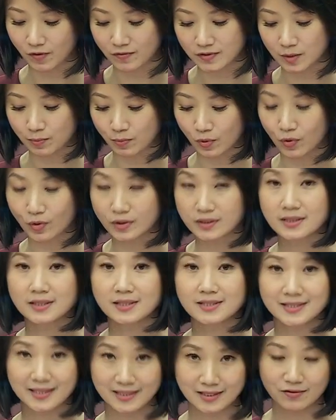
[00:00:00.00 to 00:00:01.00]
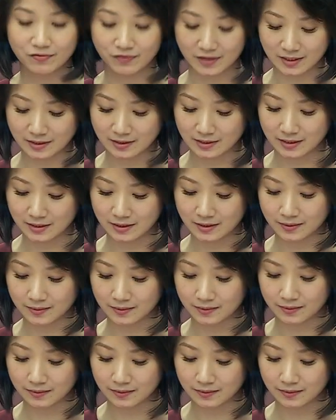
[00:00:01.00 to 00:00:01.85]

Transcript: of support significantly.